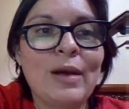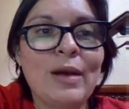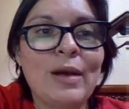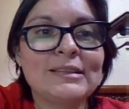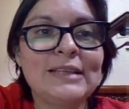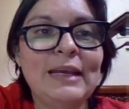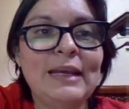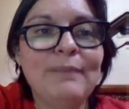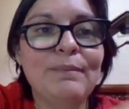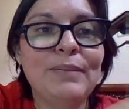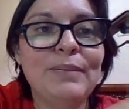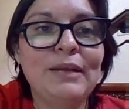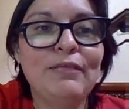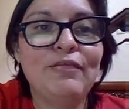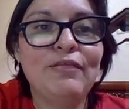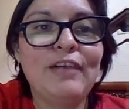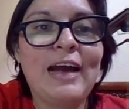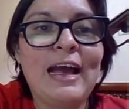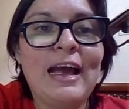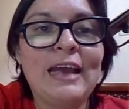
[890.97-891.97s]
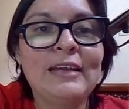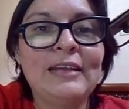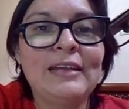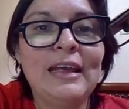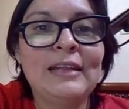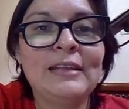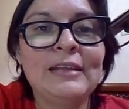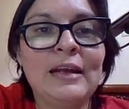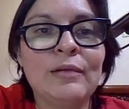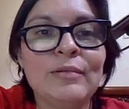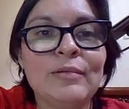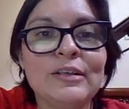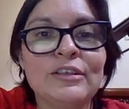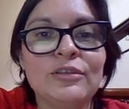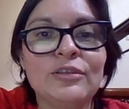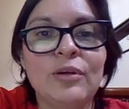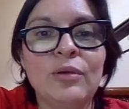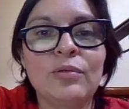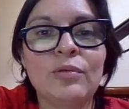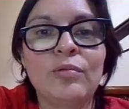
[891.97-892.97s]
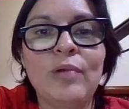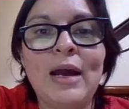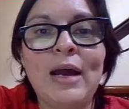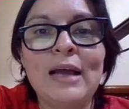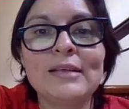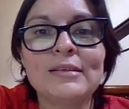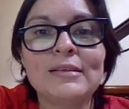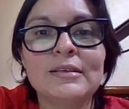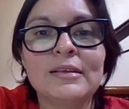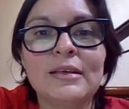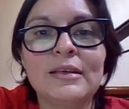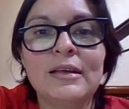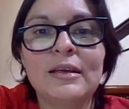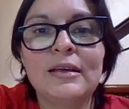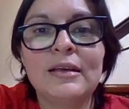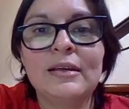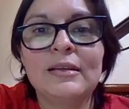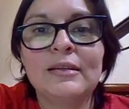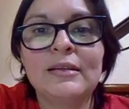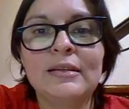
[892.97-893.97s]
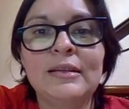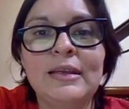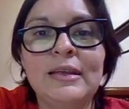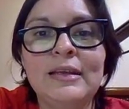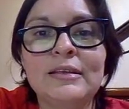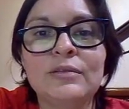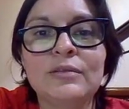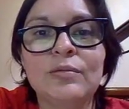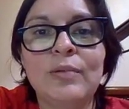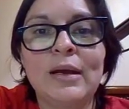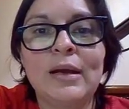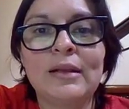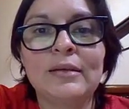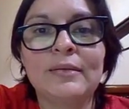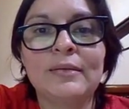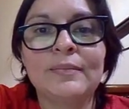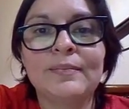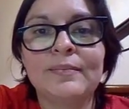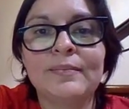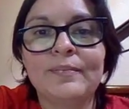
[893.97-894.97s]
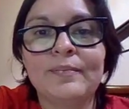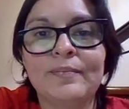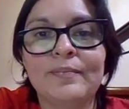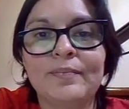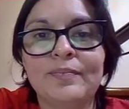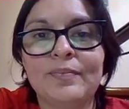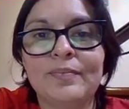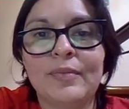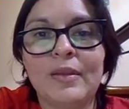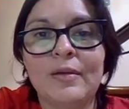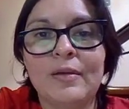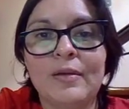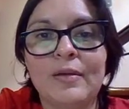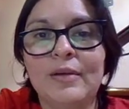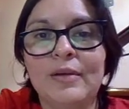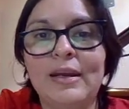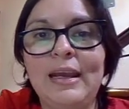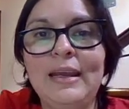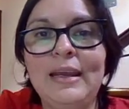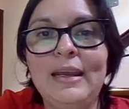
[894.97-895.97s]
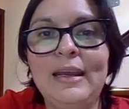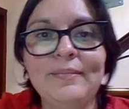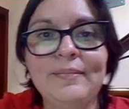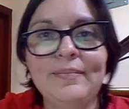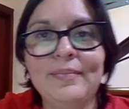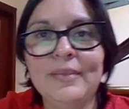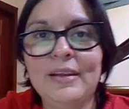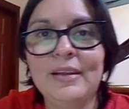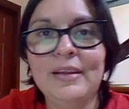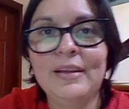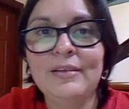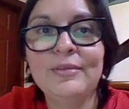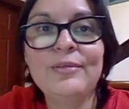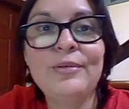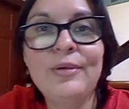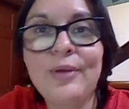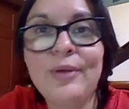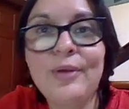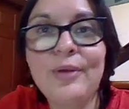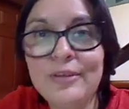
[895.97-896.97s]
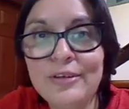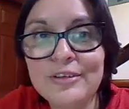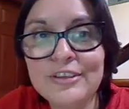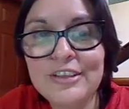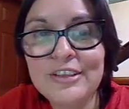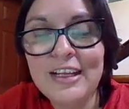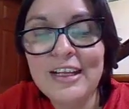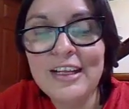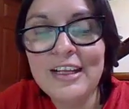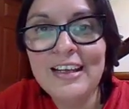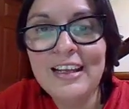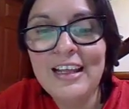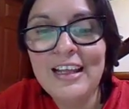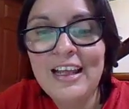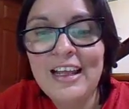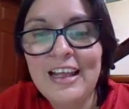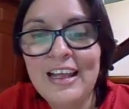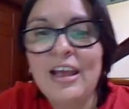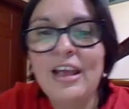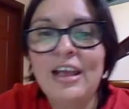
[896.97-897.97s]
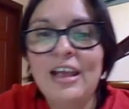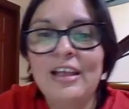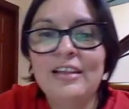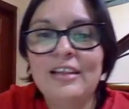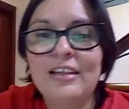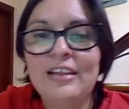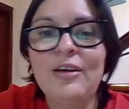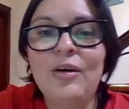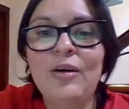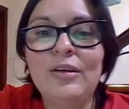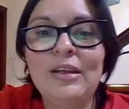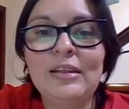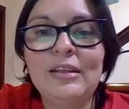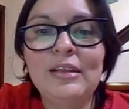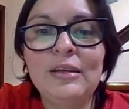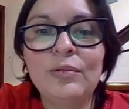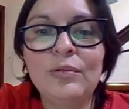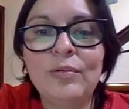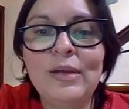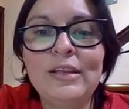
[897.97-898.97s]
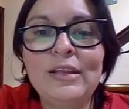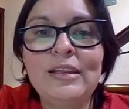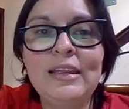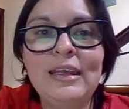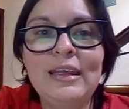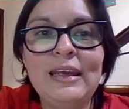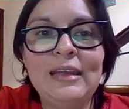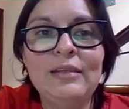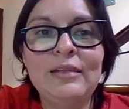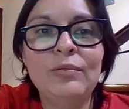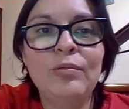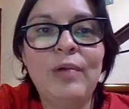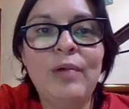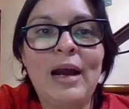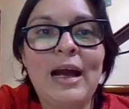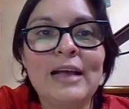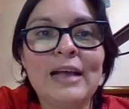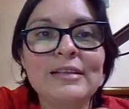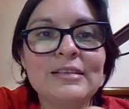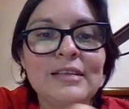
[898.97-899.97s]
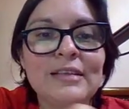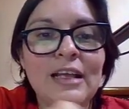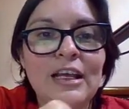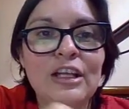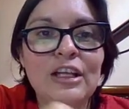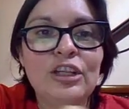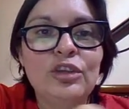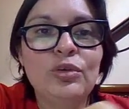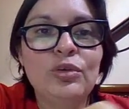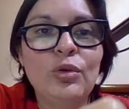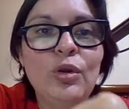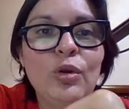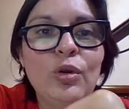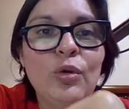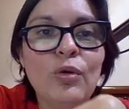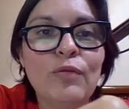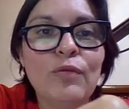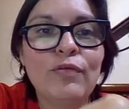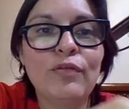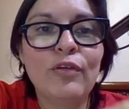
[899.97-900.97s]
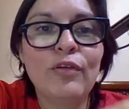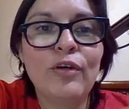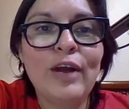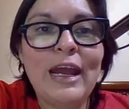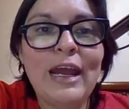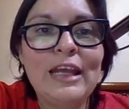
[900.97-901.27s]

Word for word: was simplified and the result was this one. Okay, do you understand? The only thing we did was to look